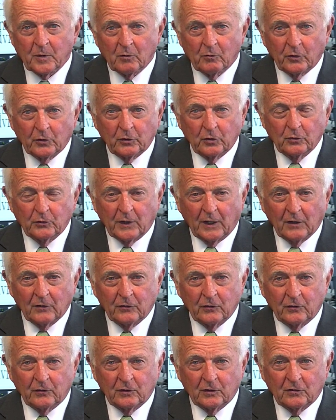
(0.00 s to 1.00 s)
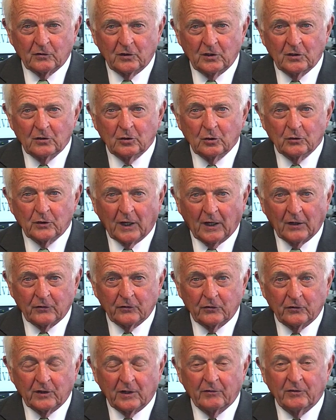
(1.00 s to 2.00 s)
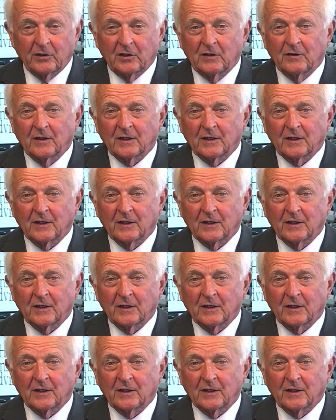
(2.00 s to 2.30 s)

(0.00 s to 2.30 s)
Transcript: for 2016, 2017.